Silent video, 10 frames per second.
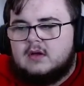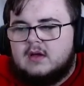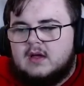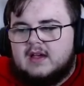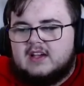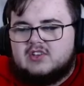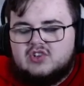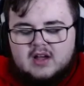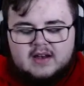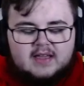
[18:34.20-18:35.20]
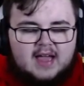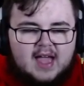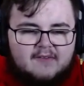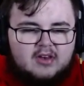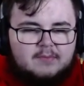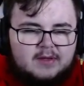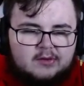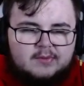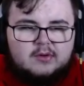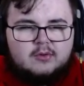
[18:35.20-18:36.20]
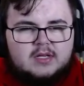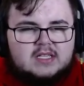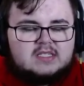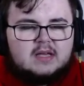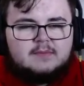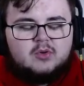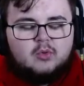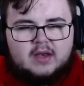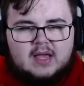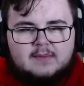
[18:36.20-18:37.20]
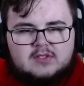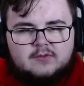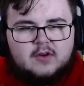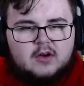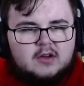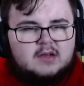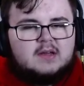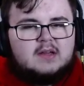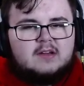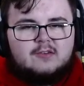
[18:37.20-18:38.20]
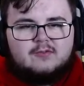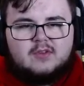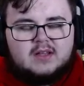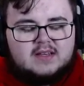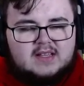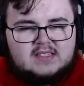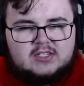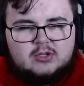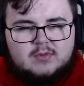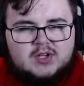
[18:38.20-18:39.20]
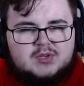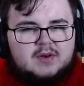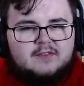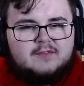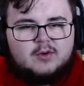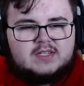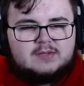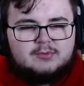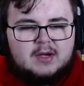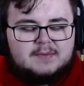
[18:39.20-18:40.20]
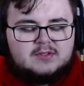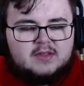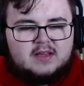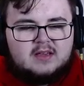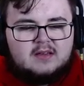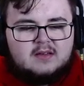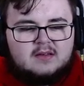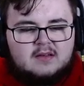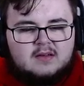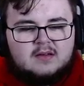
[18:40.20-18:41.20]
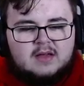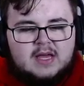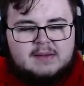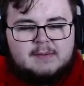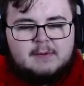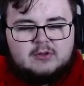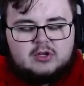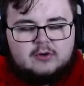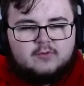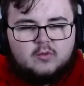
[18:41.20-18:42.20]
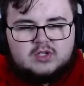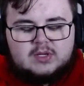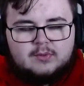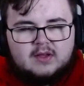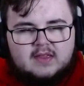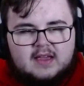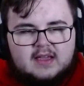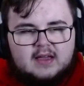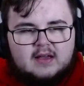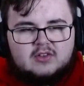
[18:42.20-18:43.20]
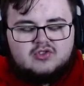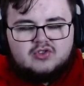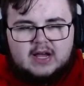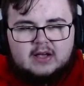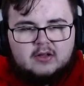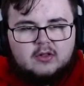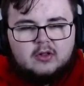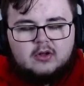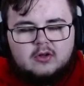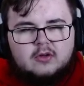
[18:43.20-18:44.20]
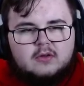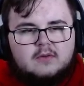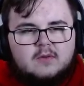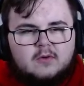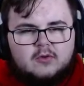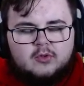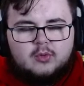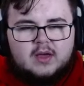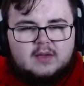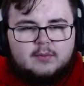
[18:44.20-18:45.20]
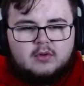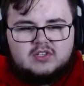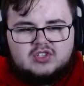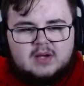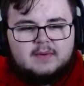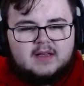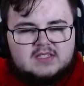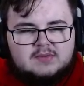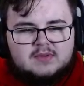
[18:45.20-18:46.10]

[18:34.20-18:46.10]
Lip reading: I got Shiinotic. I have it in PMU. It's come to one game so far. Really doesn't do much, but it forces prep. So like my opponents are forced to bring like Dragon Claw, Earthquake, Poison Jab against me.